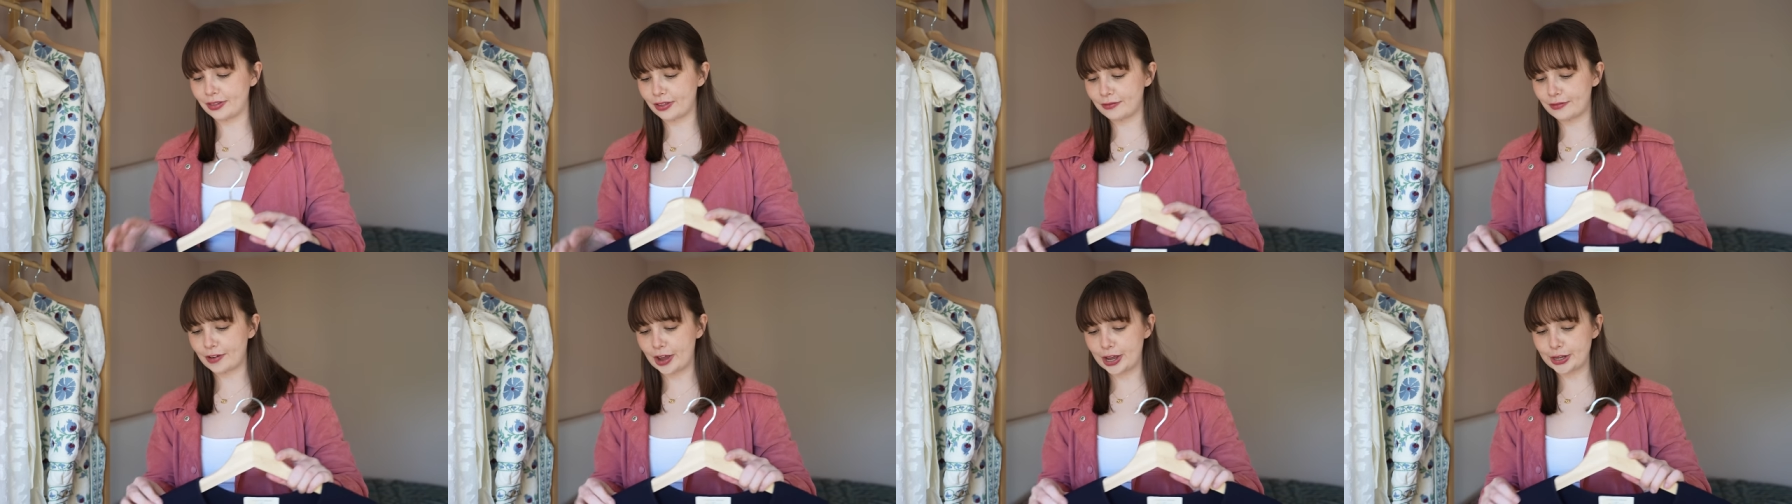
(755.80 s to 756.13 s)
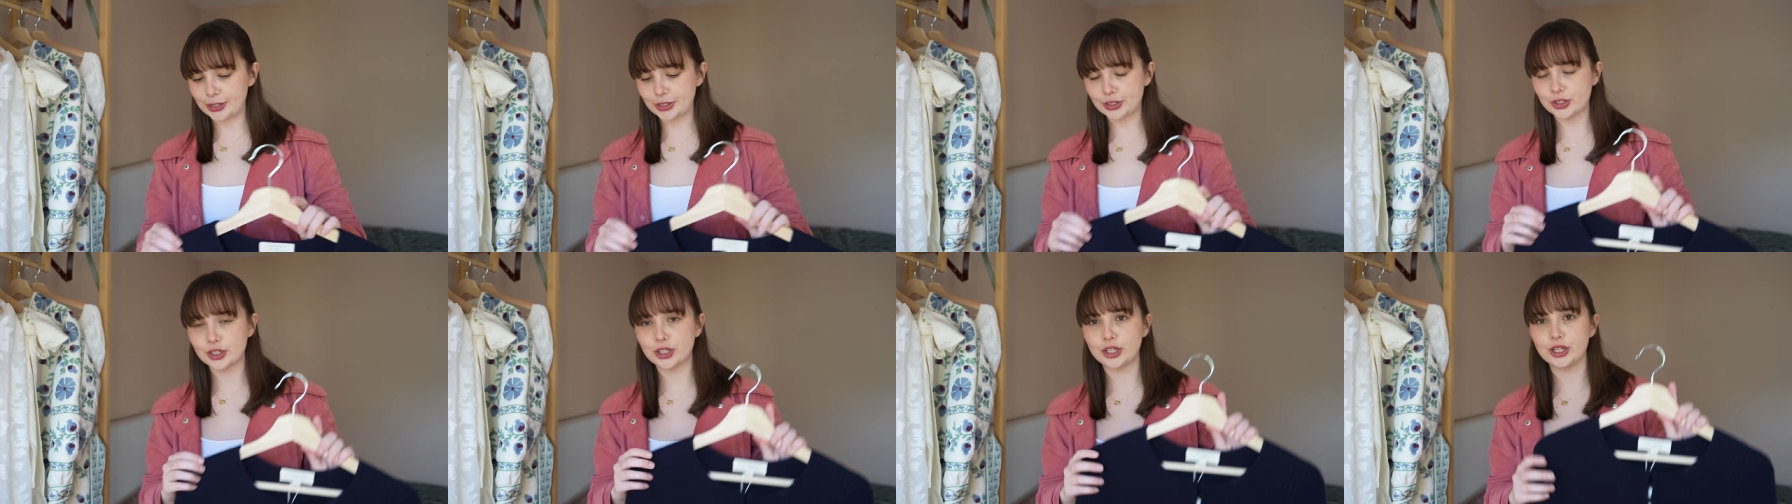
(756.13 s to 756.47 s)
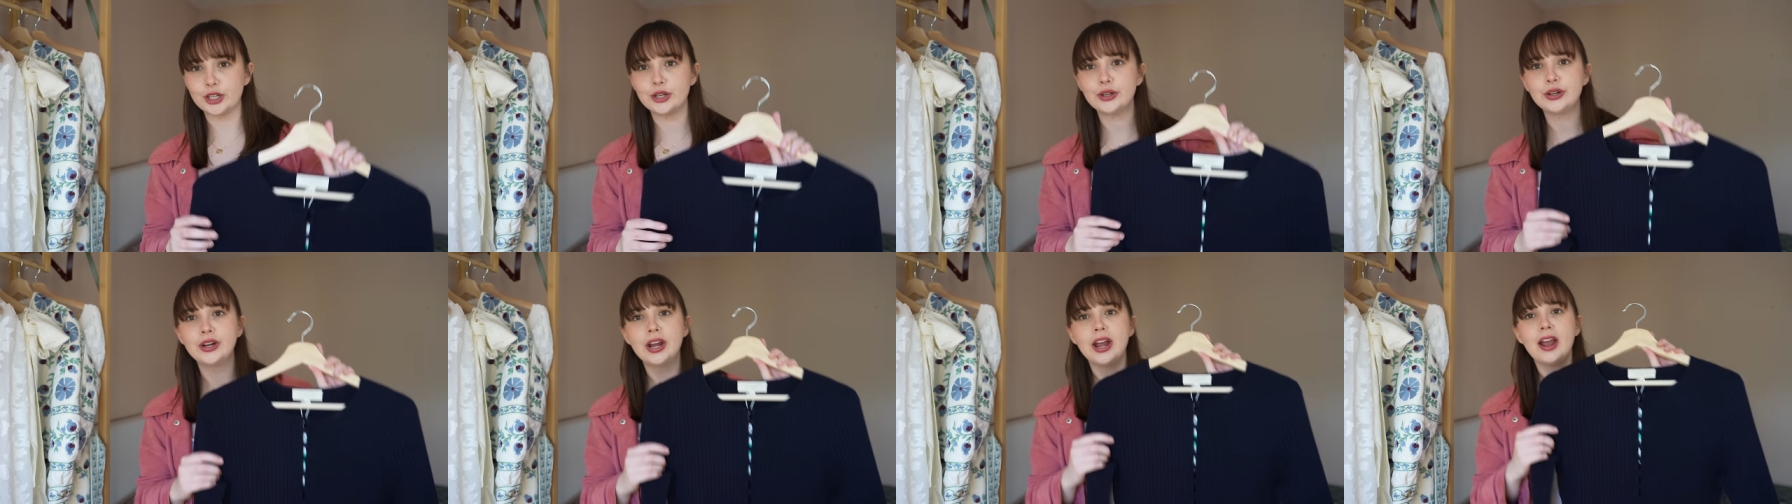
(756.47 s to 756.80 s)
the first
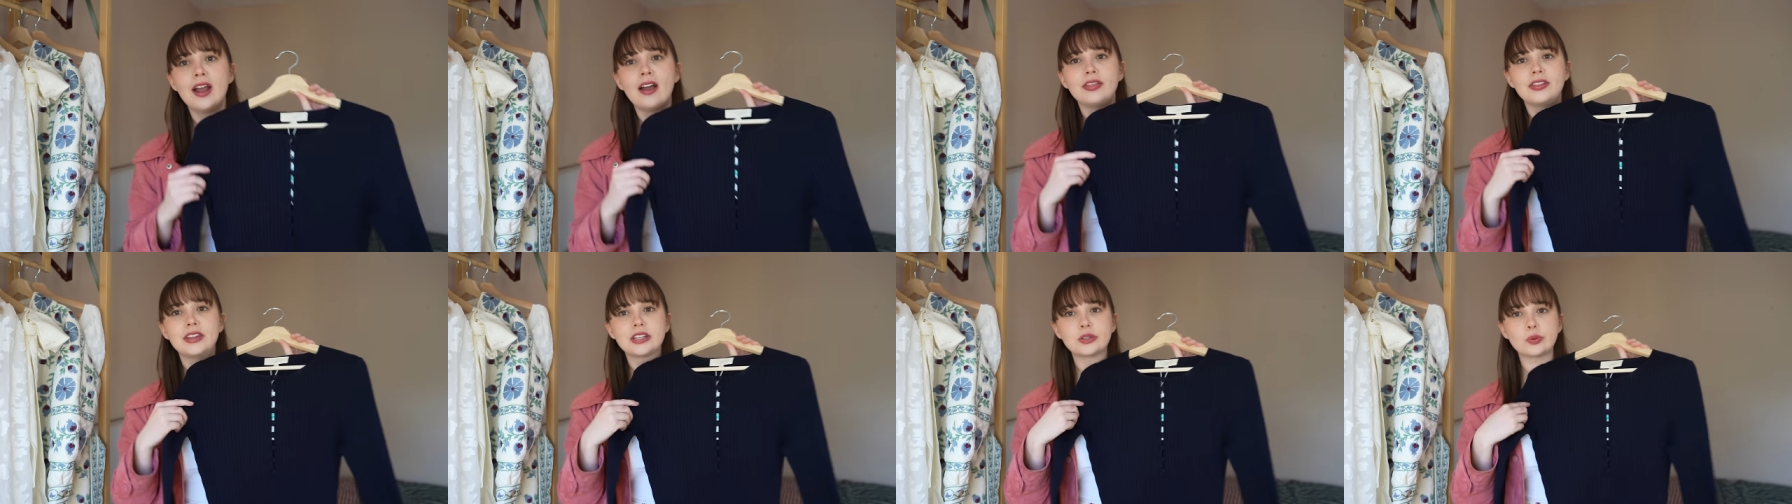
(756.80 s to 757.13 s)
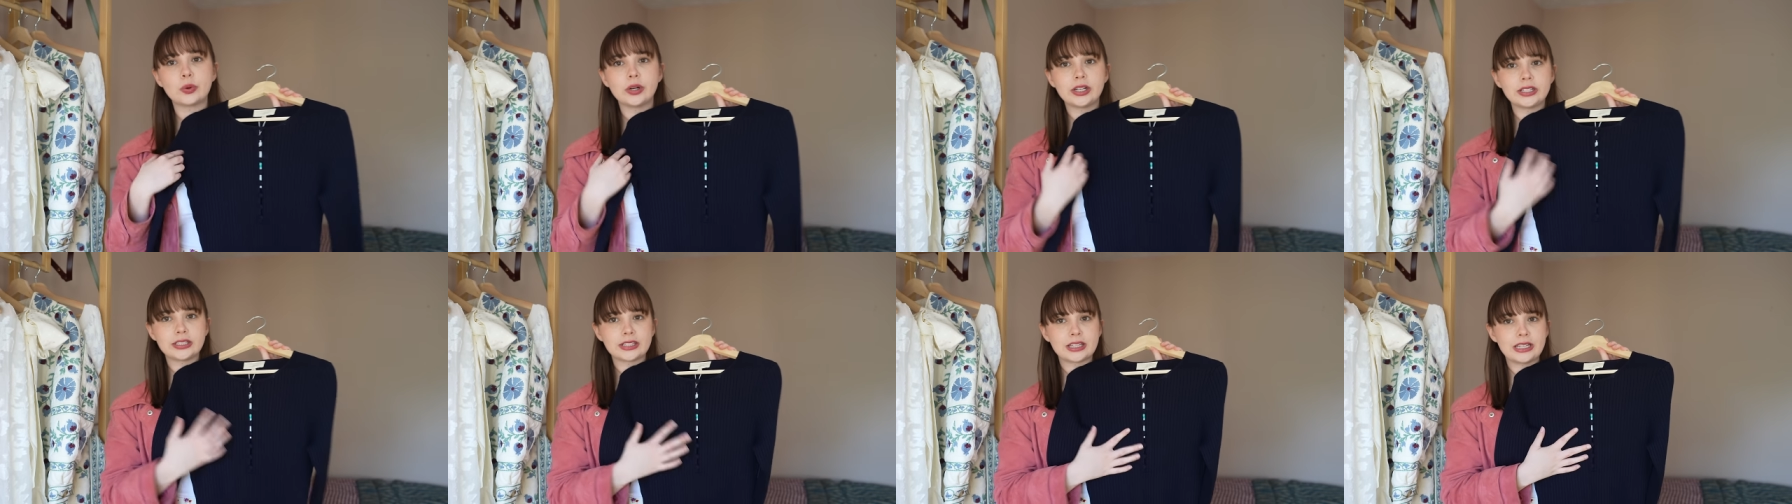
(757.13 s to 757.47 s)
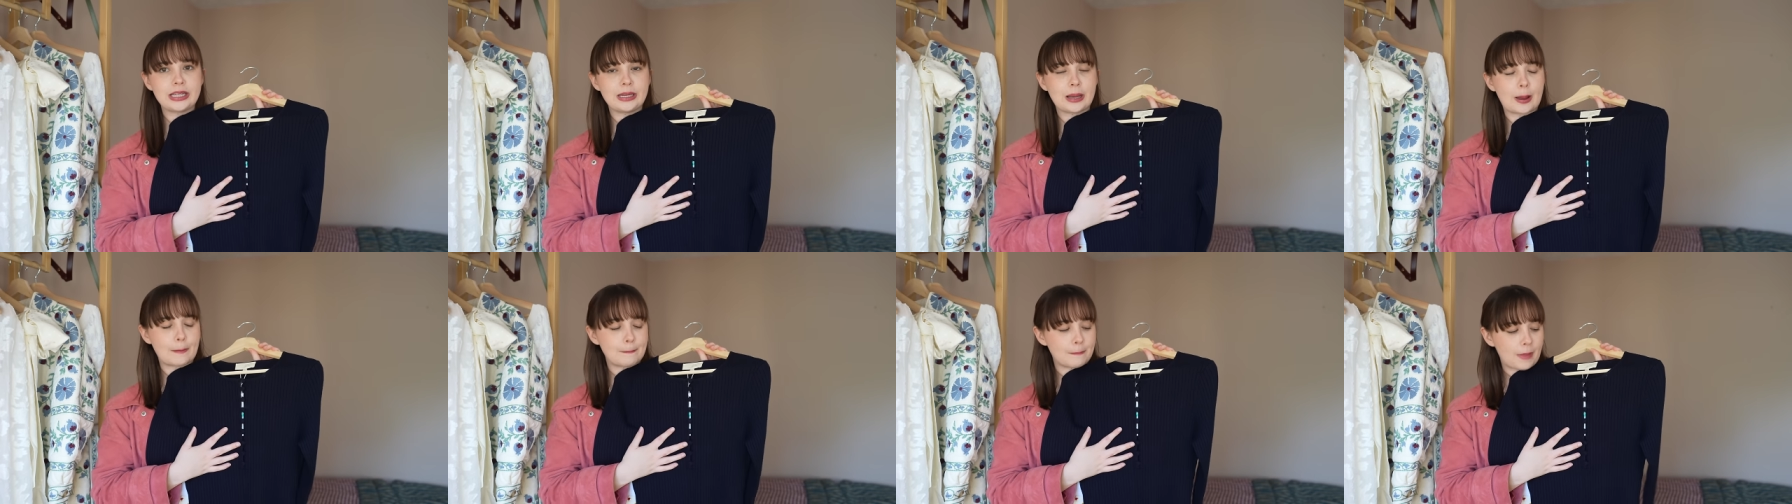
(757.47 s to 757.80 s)
two. This one is
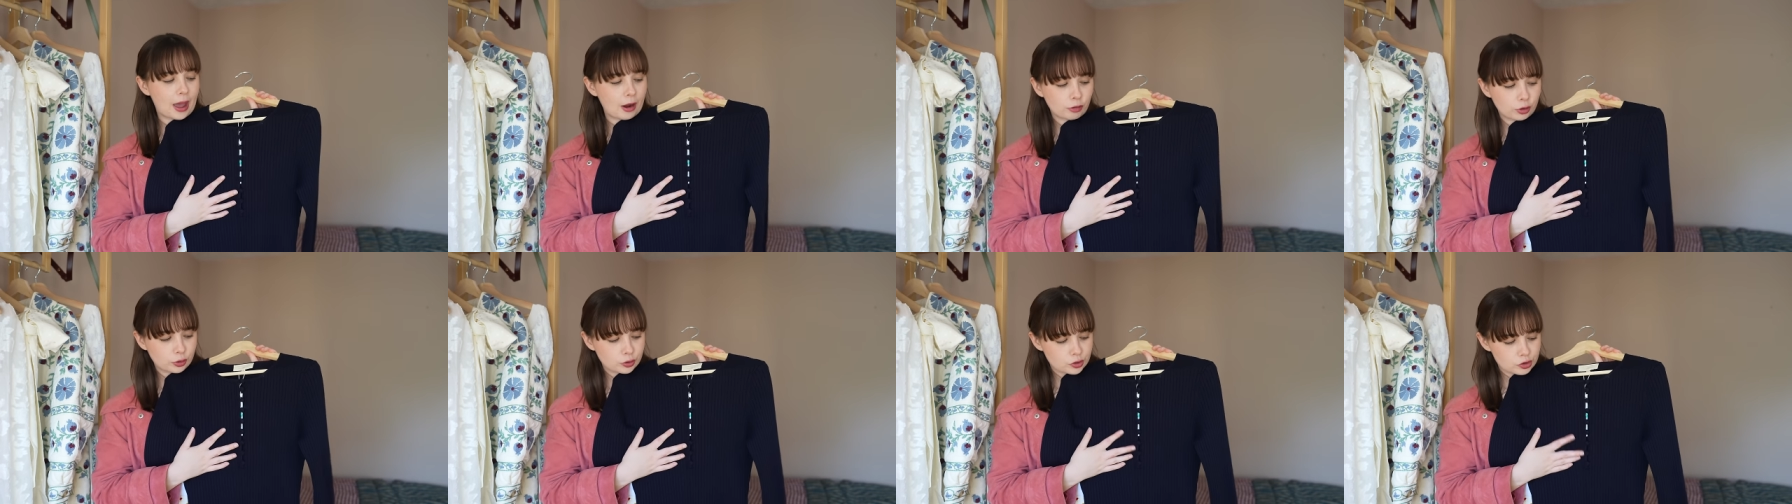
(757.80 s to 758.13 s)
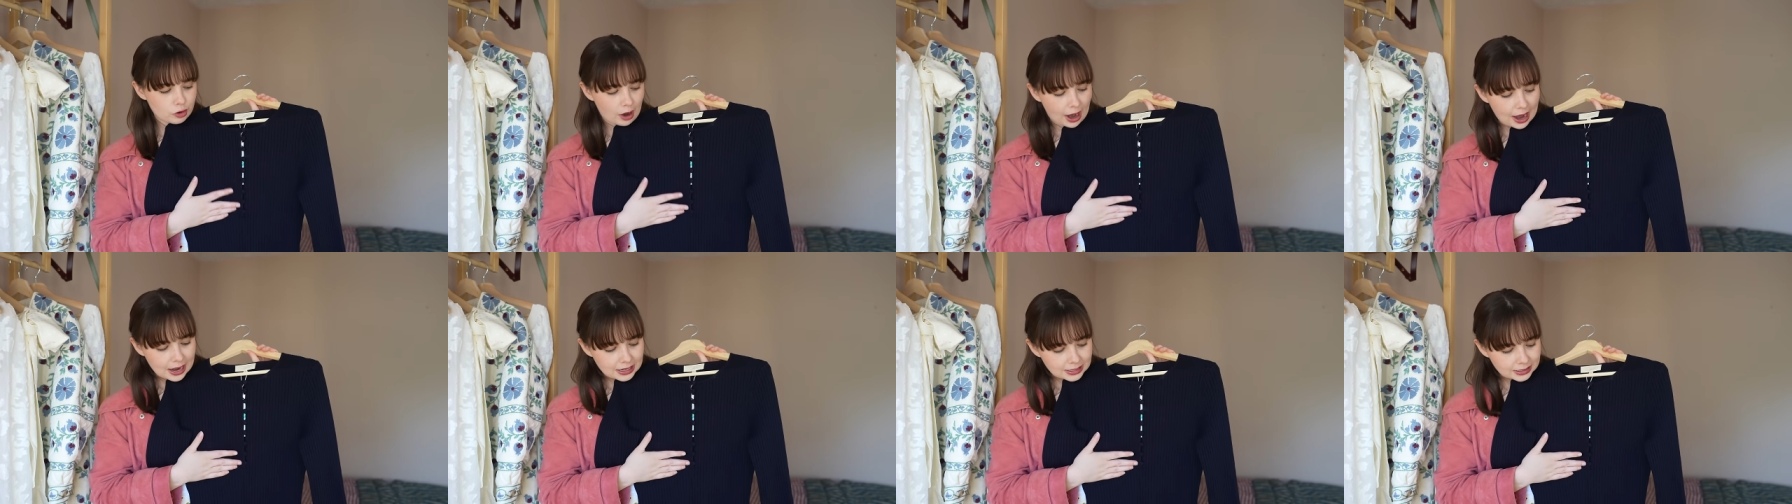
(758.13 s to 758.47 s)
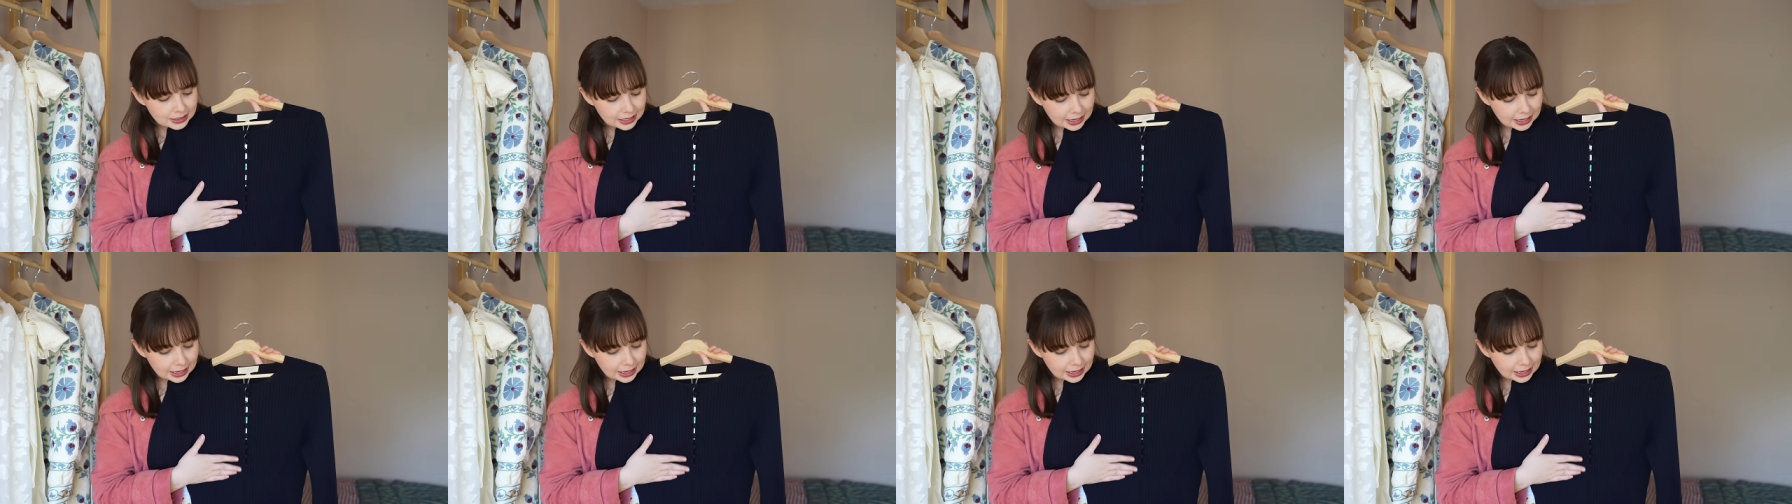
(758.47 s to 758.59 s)
the Meryl dress.